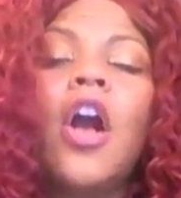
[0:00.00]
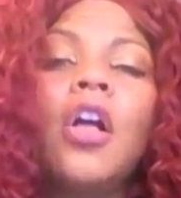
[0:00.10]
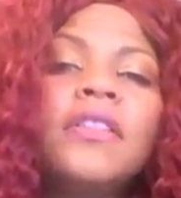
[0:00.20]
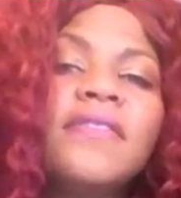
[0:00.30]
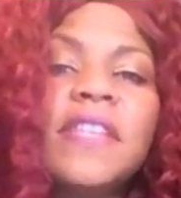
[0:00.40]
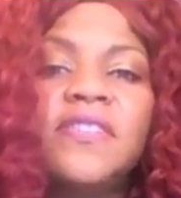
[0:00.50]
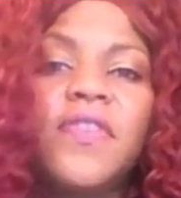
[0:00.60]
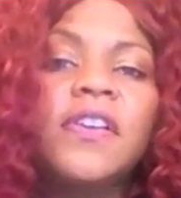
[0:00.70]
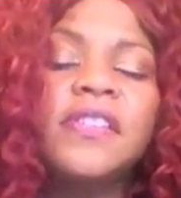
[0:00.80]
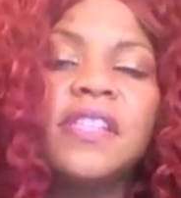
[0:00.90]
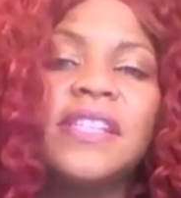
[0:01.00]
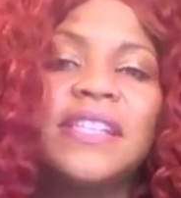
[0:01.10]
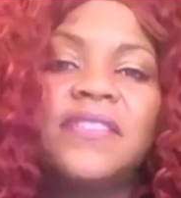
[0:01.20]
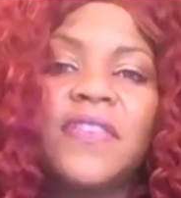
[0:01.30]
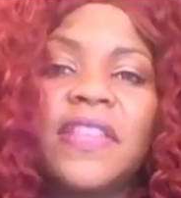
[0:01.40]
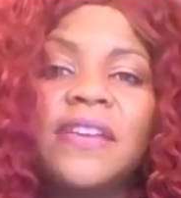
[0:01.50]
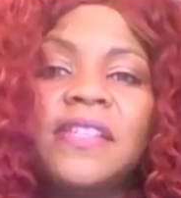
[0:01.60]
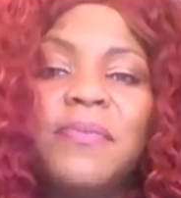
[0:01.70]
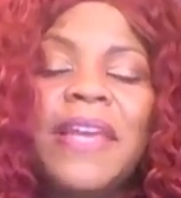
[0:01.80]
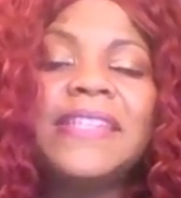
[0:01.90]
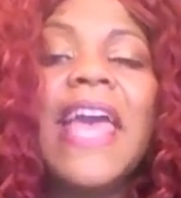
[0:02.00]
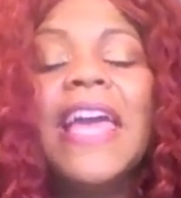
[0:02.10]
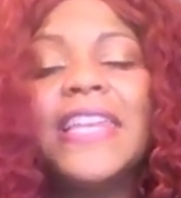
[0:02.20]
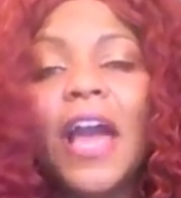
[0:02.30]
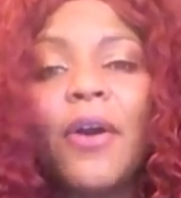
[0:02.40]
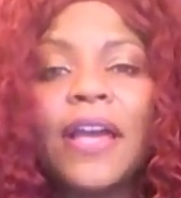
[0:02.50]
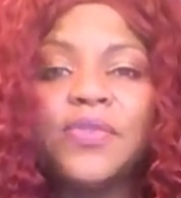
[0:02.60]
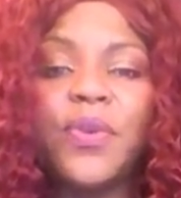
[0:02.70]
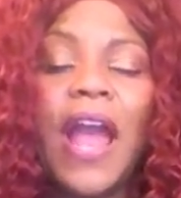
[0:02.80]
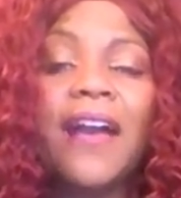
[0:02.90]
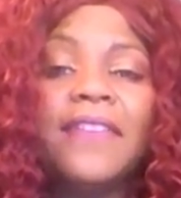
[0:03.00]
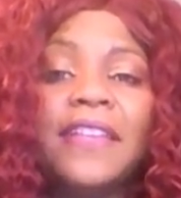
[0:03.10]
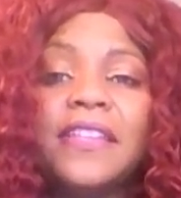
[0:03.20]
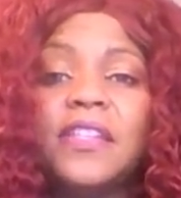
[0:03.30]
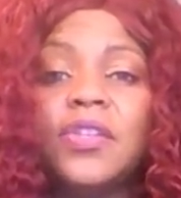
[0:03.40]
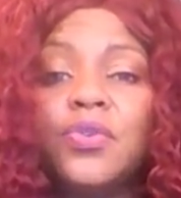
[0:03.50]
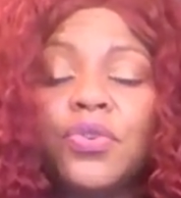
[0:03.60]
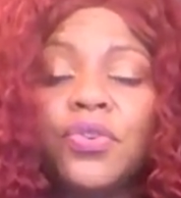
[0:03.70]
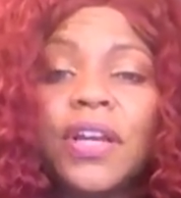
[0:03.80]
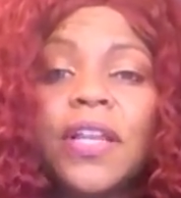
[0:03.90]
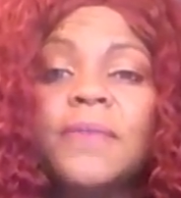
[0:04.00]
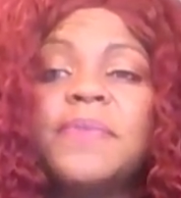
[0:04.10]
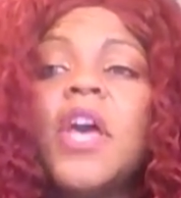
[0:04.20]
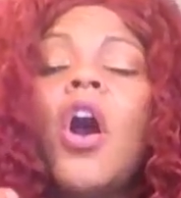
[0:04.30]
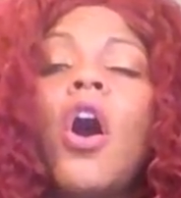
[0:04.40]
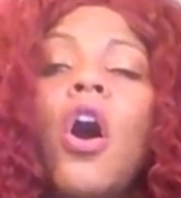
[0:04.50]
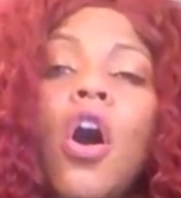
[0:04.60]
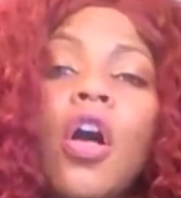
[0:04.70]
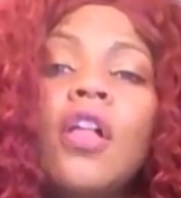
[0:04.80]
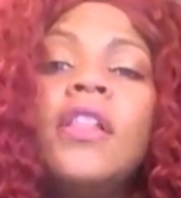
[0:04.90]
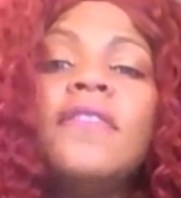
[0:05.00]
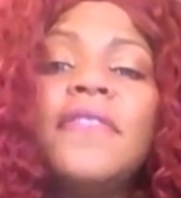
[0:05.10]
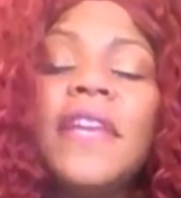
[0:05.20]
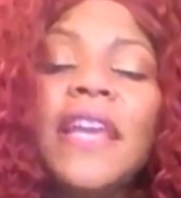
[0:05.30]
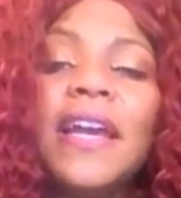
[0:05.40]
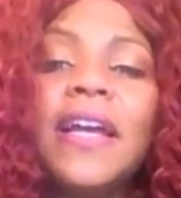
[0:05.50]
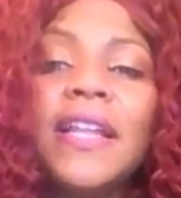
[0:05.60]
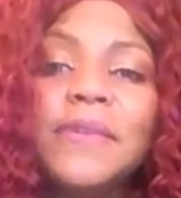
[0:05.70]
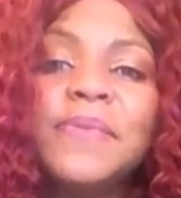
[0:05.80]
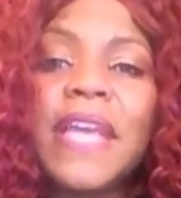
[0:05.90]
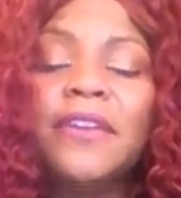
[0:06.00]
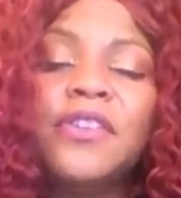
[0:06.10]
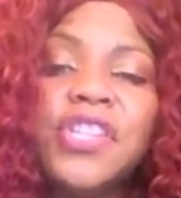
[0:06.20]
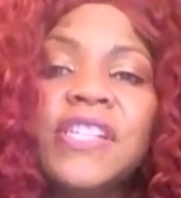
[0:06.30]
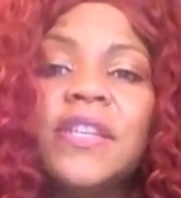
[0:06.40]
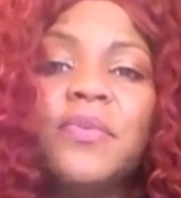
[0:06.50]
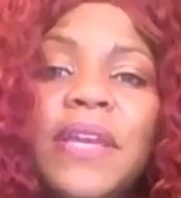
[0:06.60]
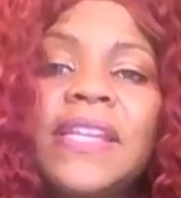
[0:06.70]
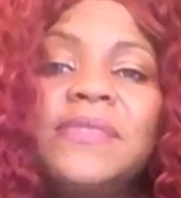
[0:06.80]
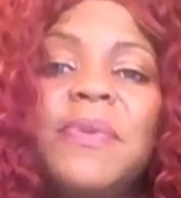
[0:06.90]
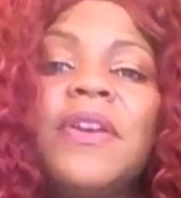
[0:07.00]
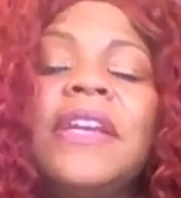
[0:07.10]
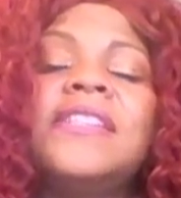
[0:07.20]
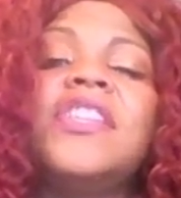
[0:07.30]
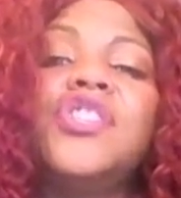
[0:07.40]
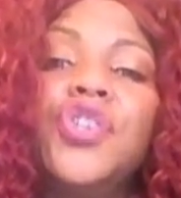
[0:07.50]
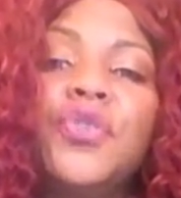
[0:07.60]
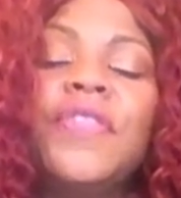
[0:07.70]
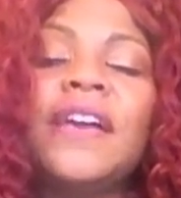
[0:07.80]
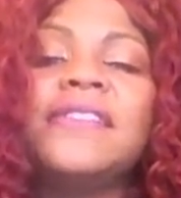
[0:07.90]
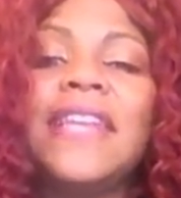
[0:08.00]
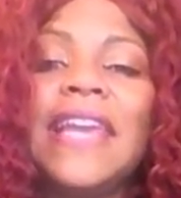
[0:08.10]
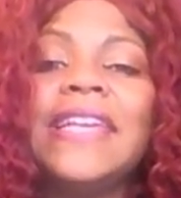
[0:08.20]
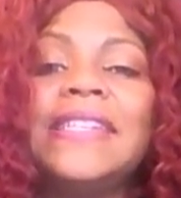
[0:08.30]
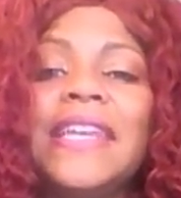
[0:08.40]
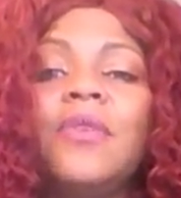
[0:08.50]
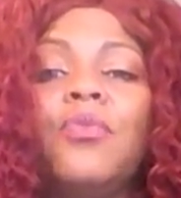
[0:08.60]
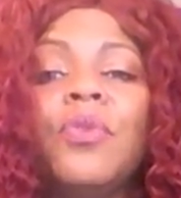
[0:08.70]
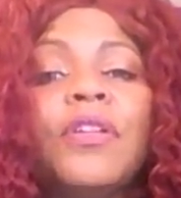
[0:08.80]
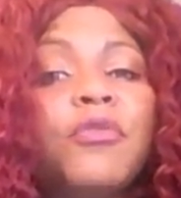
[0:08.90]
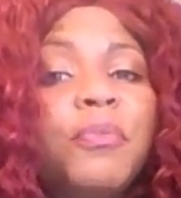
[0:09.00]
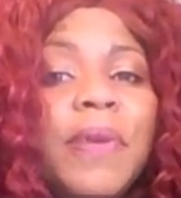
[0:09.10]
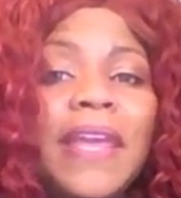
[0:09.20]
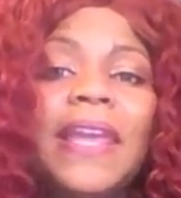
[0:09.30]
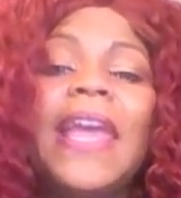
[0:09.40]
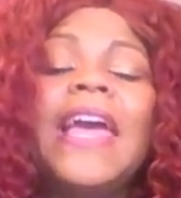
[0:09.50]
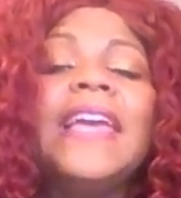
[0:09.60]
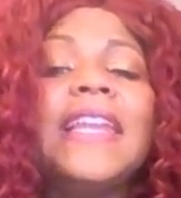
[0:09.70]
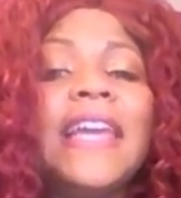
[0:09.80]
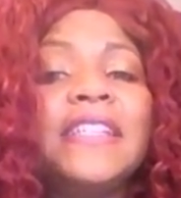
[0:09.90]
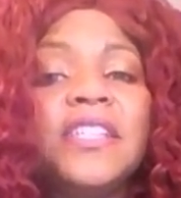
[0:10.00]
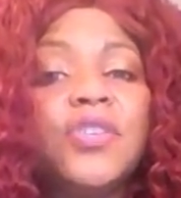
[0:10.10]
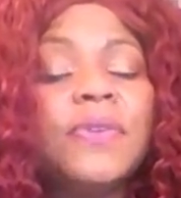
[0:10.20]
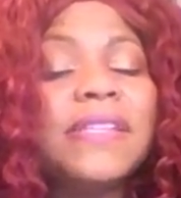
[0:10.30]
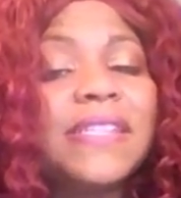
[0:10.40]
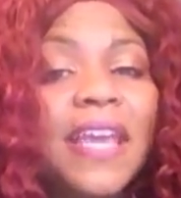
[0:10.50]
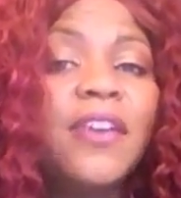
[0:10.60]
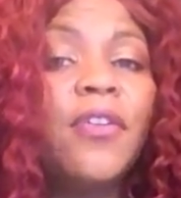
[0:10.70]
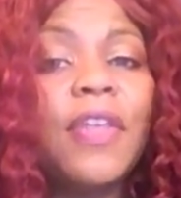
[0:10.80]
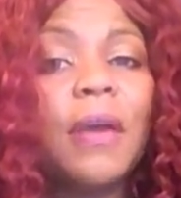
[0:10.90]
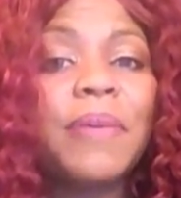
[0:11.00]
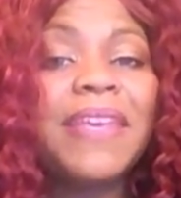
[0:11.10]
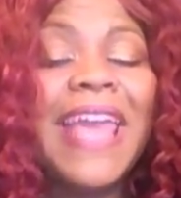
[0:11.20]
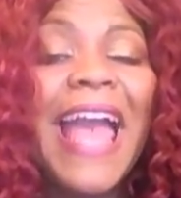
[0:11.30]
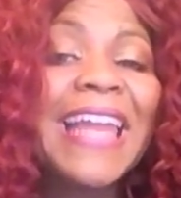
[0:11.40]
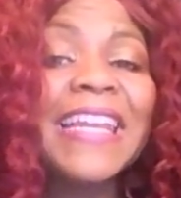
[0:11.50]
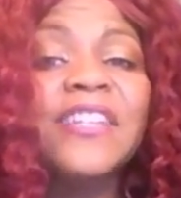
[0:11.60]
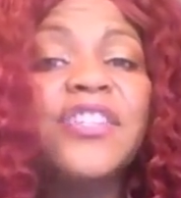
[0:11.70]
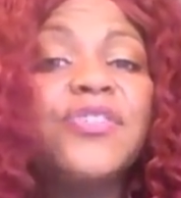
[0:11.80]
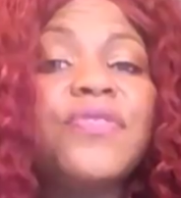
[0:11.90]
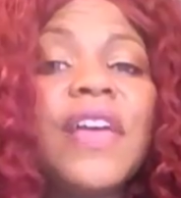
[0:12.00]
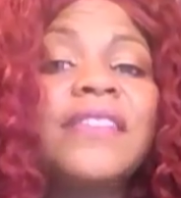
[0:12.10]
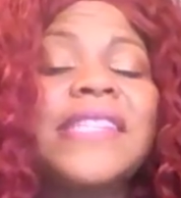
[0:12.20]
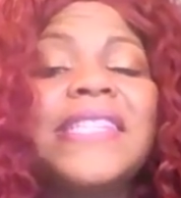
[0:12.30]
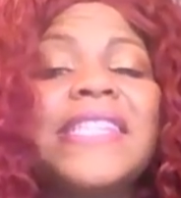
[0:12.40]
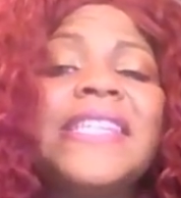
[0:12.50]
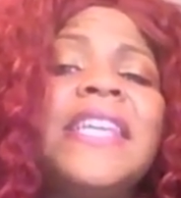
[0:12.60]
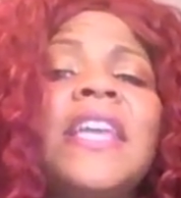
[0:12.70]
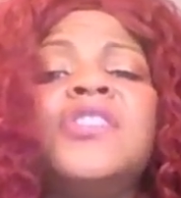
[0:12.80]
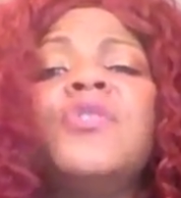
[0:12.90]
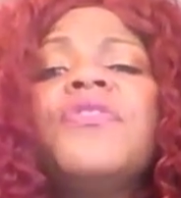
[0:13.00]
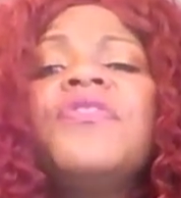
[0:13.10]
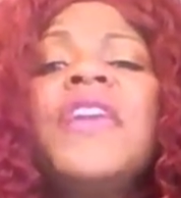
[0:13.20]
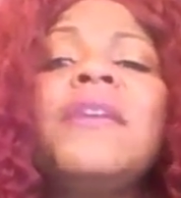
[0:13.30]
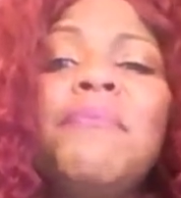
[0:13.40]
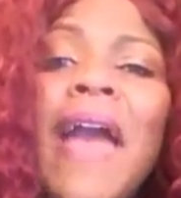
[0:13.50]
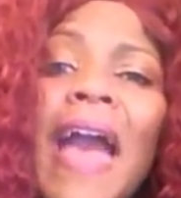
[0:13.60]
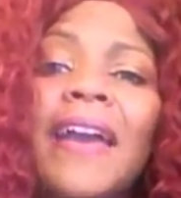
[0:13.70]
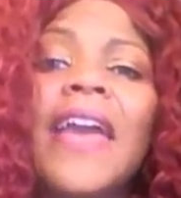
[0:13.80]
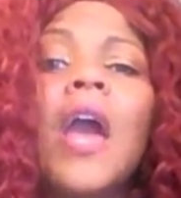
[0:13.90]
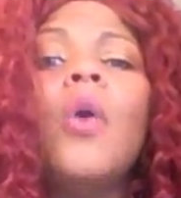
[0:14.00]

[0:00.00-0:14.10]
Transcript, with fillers: All of this falls into this fifth house space. Now, as we're having this lunar eclipse, all of the eclipse energies that experience in two thousand eighteen will be connected to a cycle that began in two thousand sixteen. So think back.